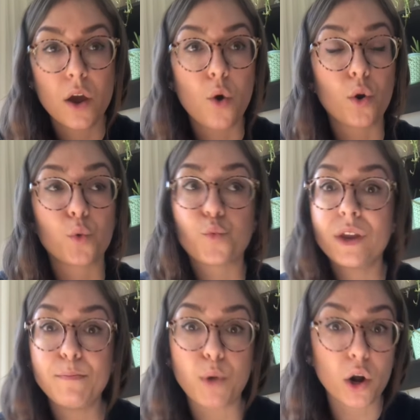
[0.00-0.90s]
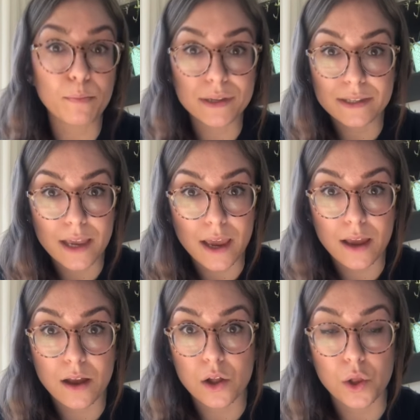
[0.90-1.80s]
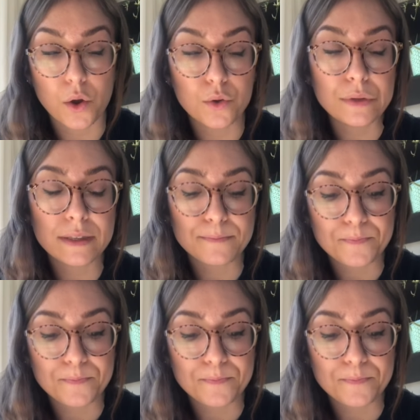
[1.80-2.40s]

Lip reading: or repurposing clothes,